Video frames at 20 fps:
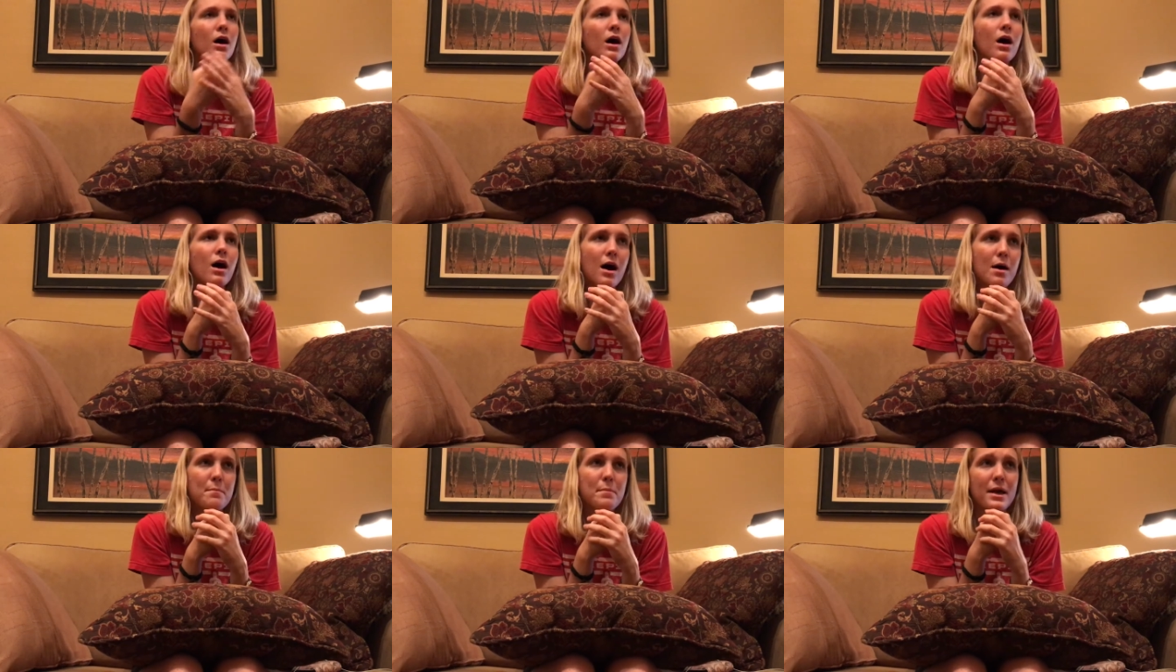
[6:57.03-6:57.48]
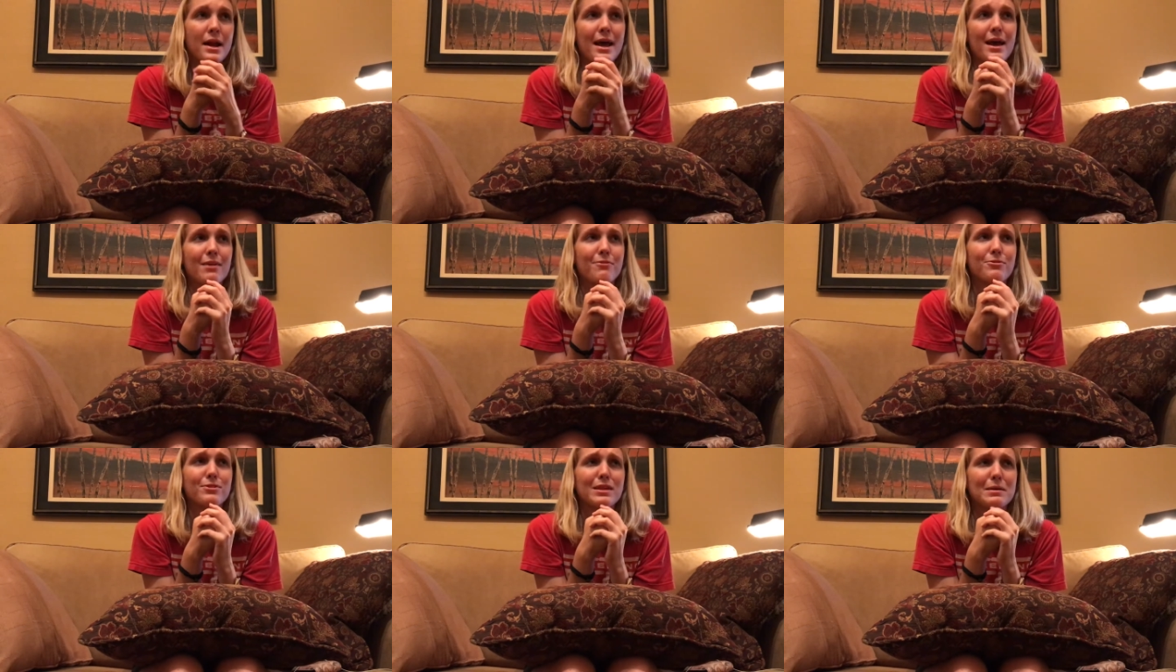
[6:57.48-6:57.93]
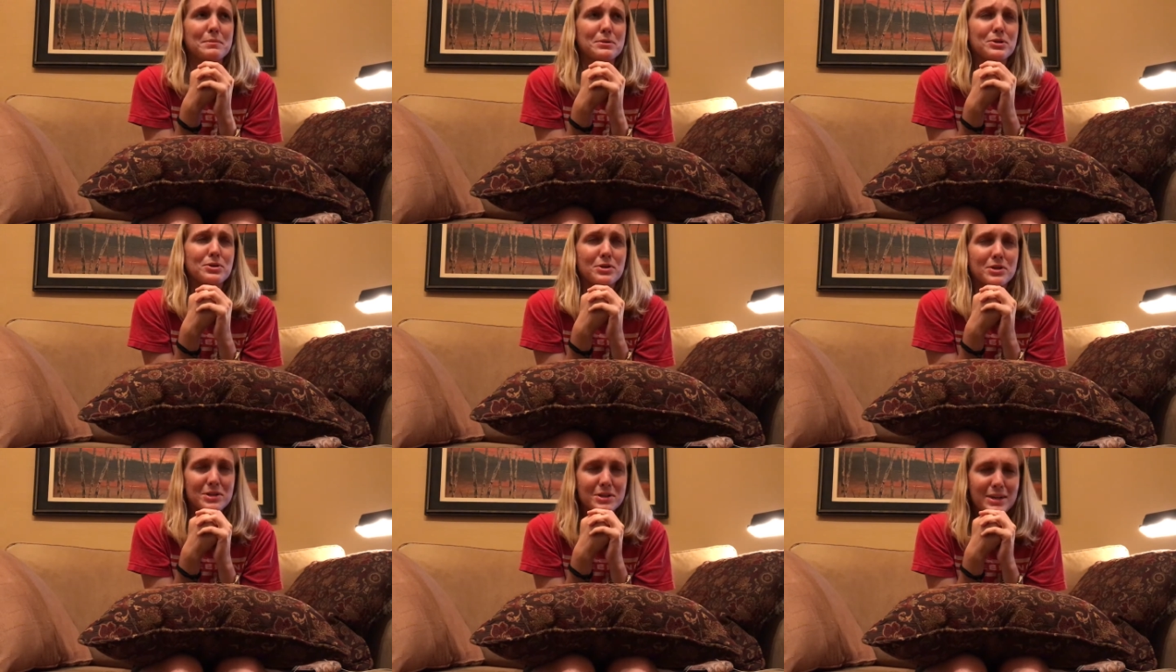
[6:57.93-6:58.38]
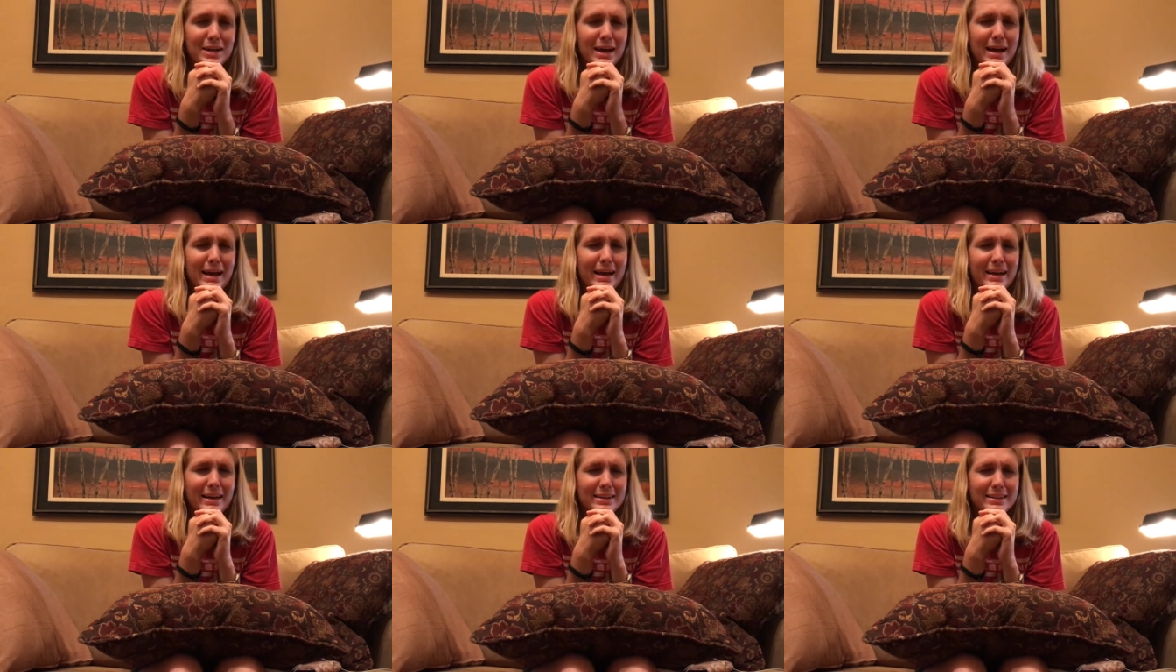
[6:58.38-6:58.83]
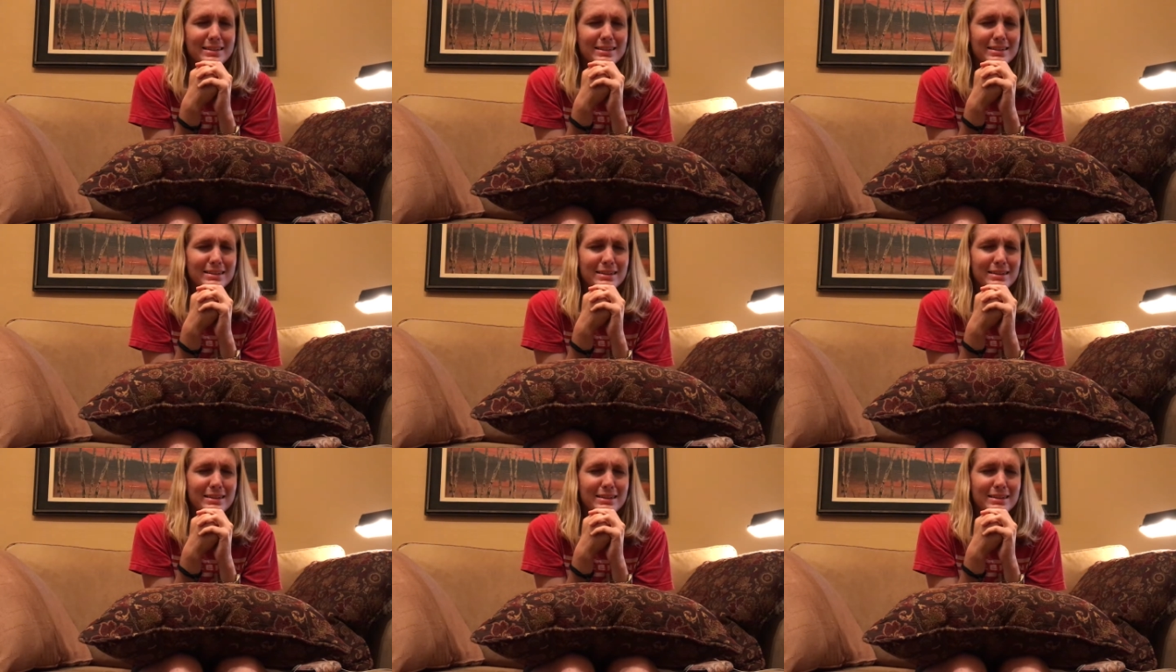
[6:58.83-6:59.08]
And I had a filet mignon and